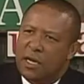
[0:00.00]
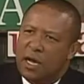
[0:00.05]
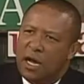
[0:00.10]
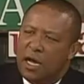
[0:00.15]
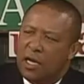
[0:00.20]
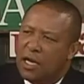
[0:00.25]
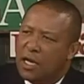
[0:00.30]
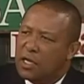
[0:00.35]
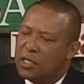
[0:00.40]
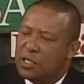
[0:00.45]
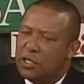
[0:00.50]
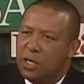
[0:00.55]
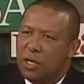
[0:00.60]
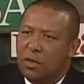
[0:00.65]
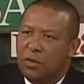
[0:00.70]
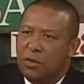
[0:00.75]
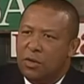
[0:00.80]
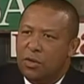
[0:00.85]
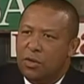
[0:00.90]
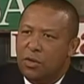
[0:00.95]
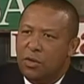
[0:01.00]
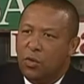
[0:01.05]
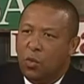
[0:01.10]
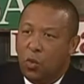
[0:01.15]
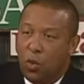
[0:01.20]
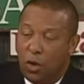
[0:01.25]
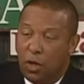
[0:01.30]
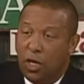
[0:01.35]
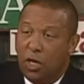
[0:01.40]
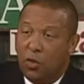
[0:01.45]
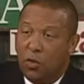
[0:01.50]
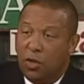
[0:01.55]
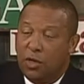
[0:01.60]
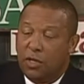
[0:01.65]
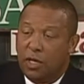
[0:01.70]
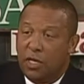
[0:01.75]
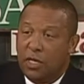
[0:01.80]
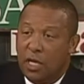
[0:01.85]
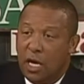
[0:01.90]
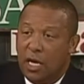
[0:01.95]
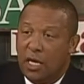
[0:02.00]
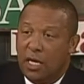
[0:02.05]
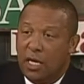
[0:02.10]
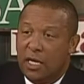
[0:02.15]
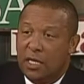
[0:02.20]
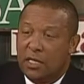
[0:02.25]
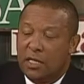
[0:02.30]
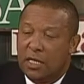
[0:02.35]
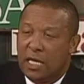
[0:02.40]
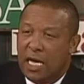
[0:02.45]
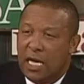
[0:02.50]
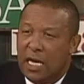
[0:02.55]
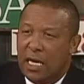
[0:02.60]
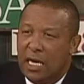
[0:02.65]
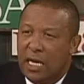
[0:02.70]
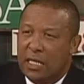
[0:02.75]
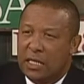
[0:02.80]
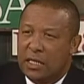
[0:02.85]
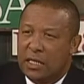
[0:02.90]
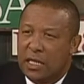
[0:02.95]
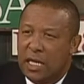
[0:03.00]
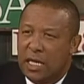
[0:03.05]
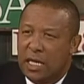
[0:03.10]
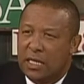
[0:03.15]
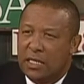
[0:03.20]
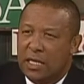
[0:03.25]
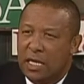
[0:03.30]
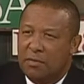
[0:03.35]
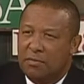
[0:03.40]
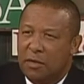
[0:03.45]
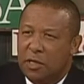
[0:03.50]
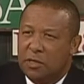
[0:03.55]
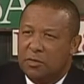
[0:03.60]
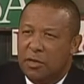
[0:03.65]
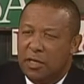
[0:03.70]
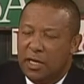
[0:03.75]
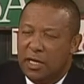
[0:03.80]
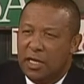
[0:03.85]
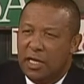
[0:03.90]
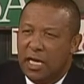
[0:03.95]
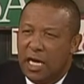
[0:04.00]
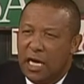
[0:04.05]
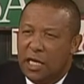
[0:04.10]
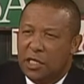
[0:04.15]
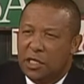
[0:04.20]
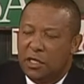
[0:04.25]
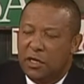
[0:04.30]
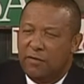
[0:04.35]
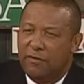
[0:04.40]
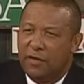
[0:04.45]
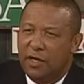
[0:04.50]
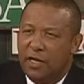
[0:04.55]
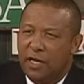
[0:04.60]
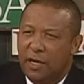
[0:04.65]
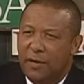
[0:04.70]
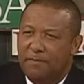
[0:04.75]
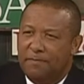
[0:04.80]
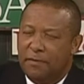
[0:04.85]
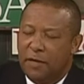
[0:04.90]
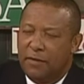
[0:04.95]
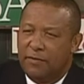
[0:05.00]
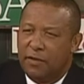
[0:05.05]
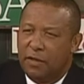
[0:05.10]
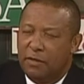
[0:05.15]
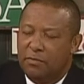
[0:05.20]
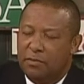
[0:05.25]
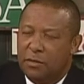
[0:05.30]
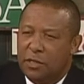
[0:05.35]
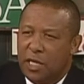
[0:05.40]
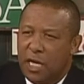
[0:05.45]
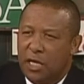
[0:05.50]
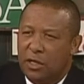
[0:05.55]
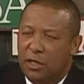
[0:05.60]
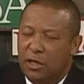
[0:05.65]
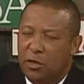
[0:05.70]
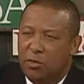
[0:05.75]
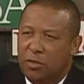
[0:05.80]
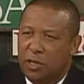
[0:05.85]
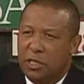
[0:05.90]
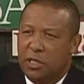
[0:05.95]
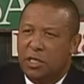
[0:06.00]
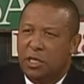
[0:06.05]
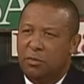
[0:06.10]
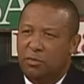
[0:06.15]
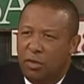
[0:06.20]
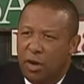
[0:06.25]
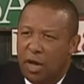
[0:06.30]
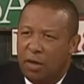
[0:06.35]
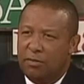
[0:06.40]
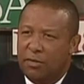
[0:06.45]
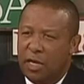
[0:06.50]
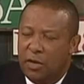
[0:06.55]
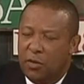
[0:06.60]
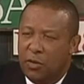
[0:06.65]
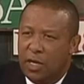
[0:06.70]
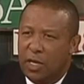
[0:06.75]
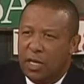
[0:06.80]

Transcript: I guess you're working with young kids and adolescents, I guess that must be an indication of the childhood obesity problem that